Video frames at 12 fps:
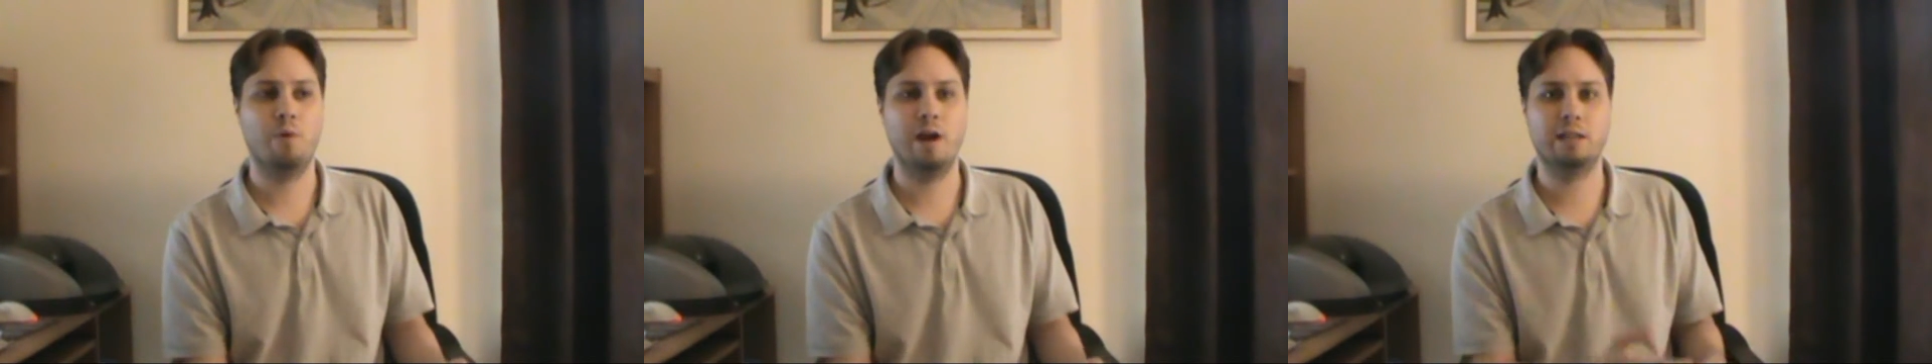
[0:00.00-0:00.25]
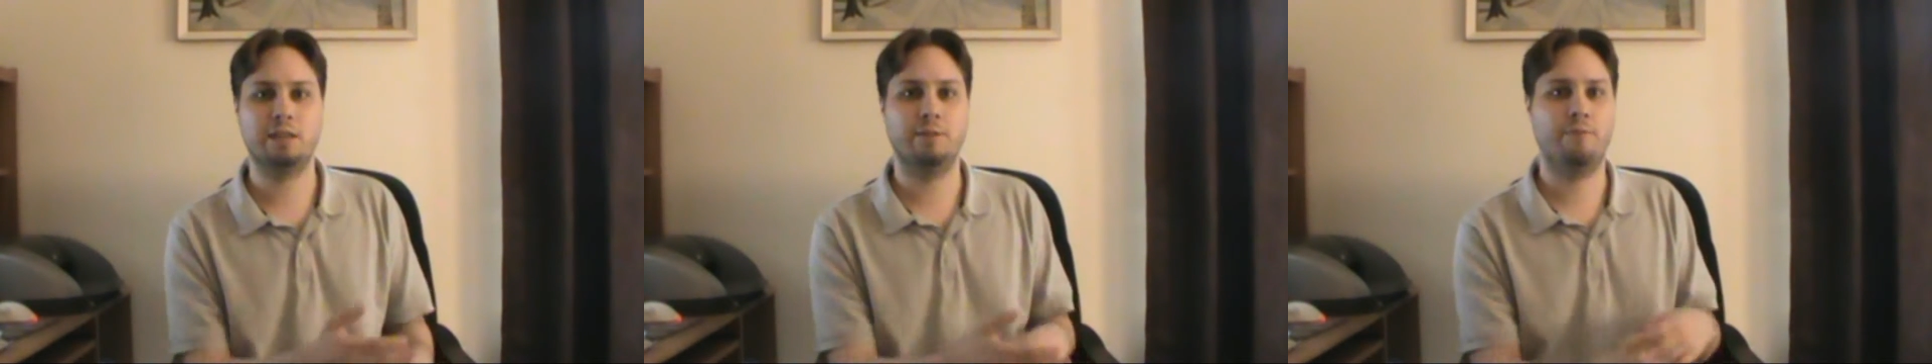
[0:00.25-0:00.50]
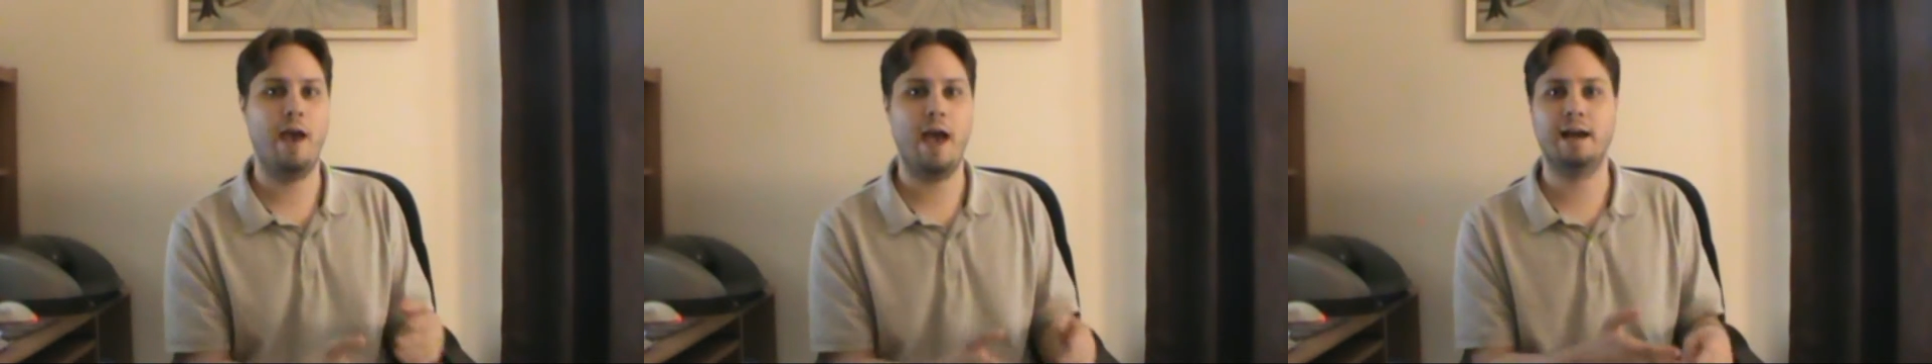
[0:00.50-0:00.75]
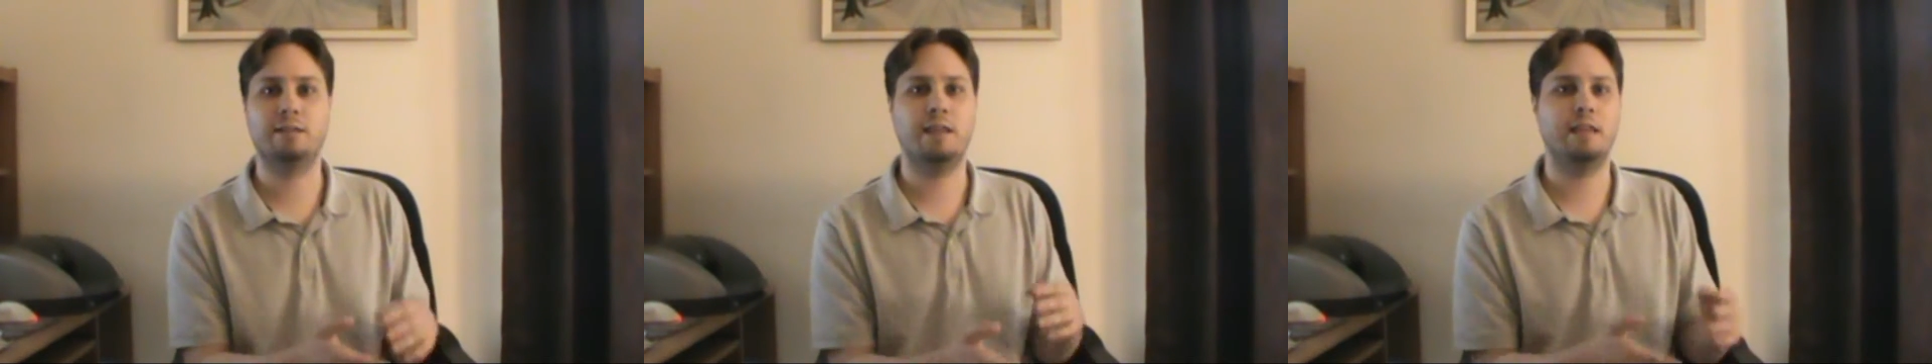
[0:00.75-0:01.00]
with the
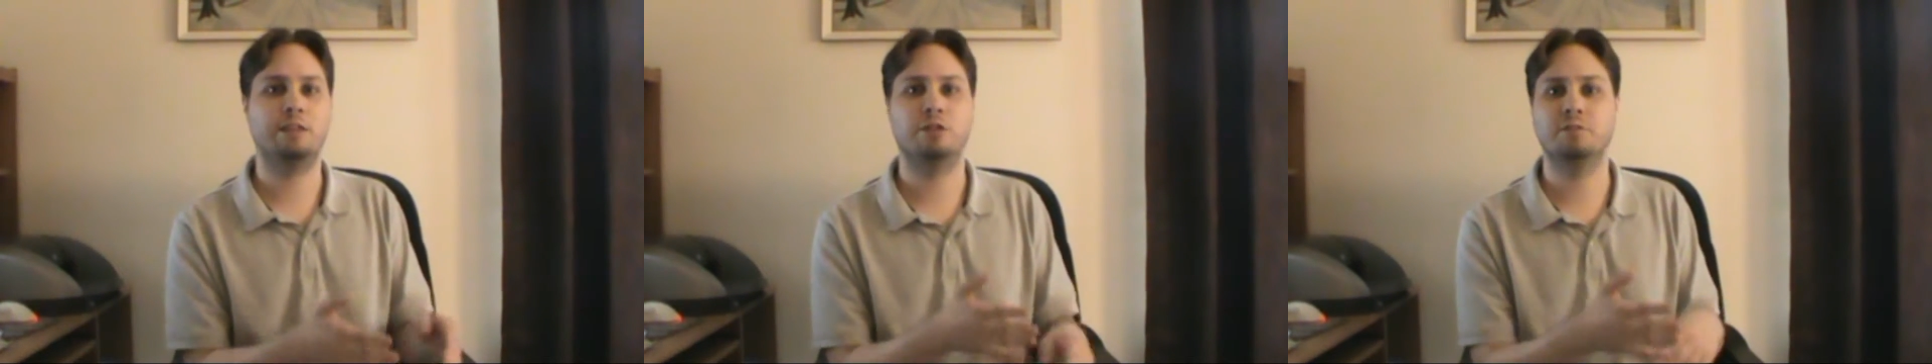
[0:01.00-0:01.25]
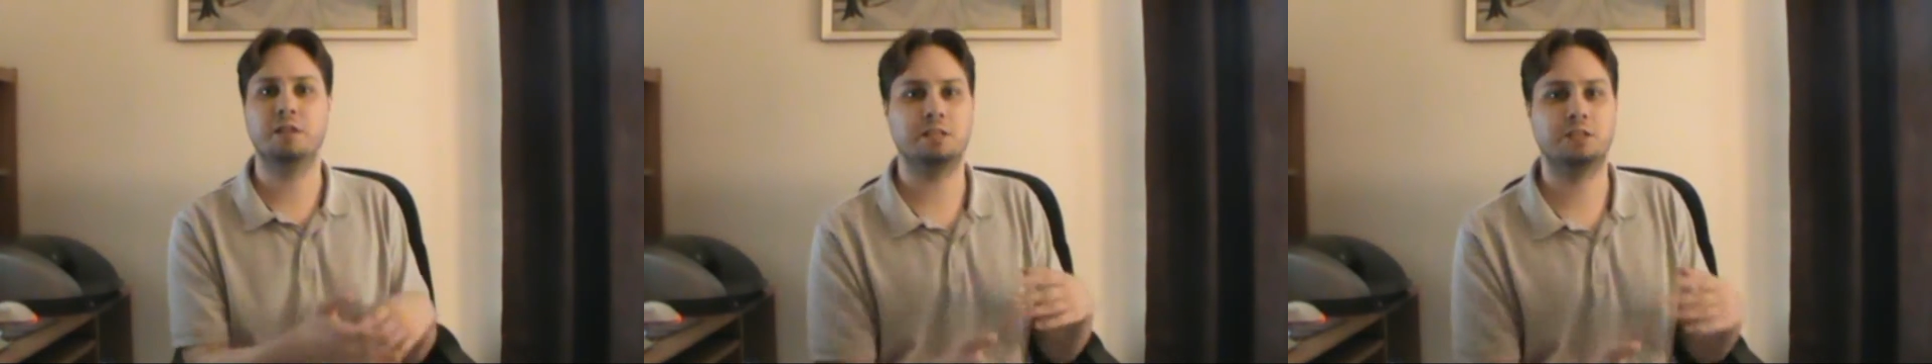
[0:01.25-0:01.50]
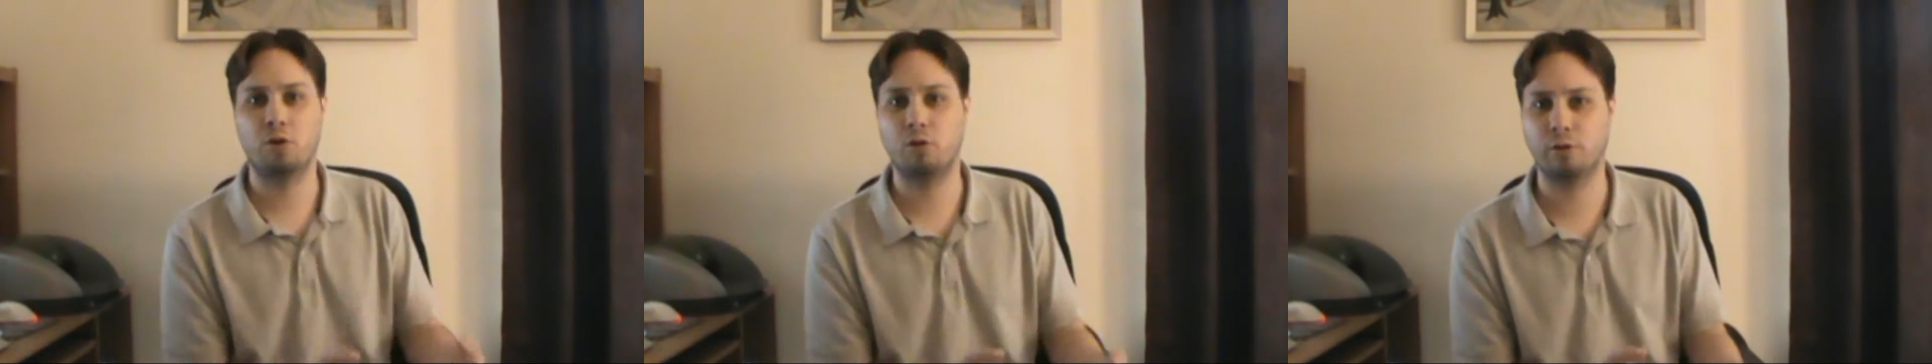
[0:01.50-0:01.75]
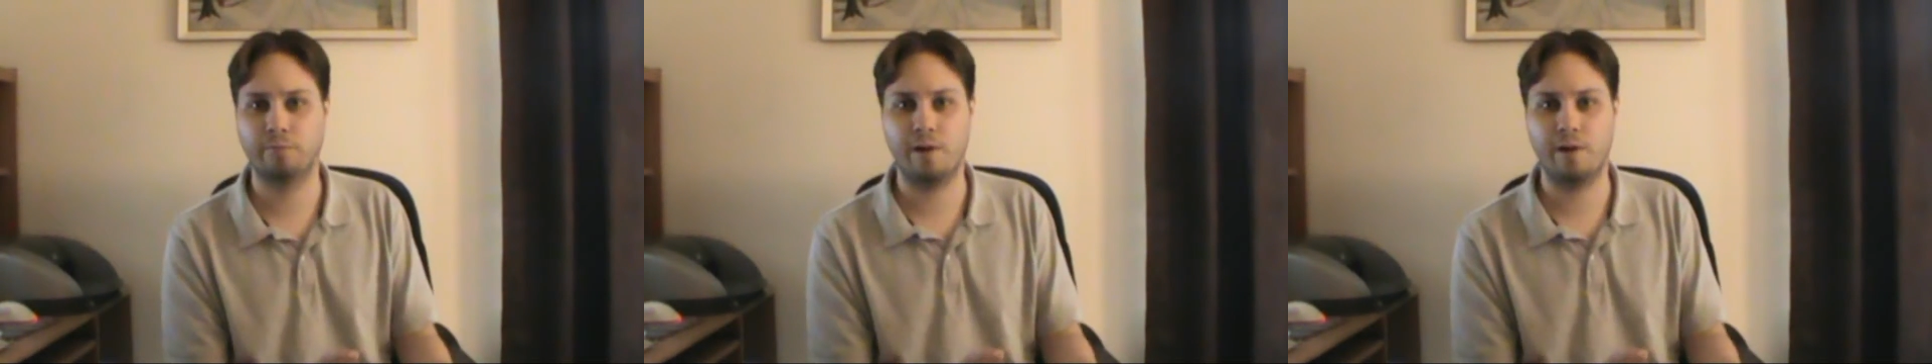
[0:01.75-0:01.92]
fact that there's a solar